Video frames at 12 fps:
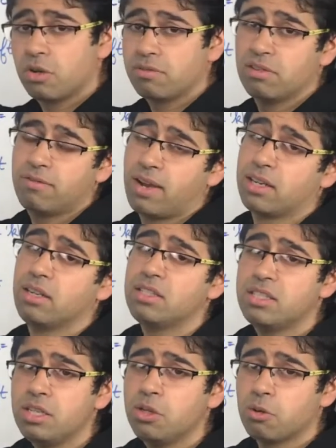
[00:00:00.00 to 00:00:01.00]
of the final
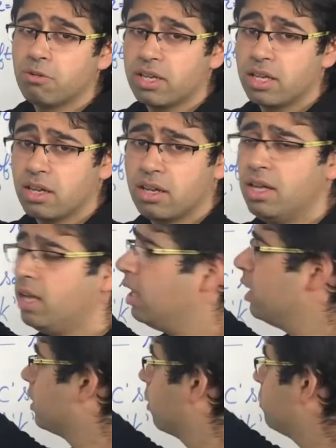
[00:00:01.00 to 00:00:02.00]
T over here.
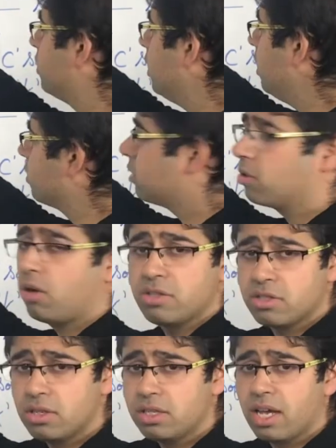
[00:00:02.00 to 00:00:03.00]
Now, T is a
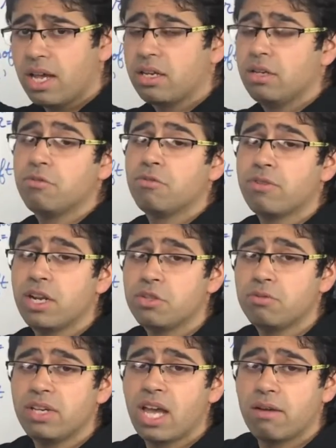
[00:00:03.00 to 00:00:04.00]
consonant, and in
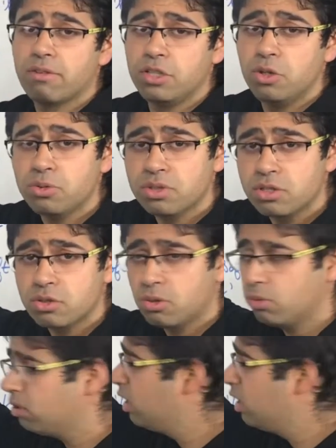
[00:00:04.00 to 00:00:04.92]
French, we have a usage rule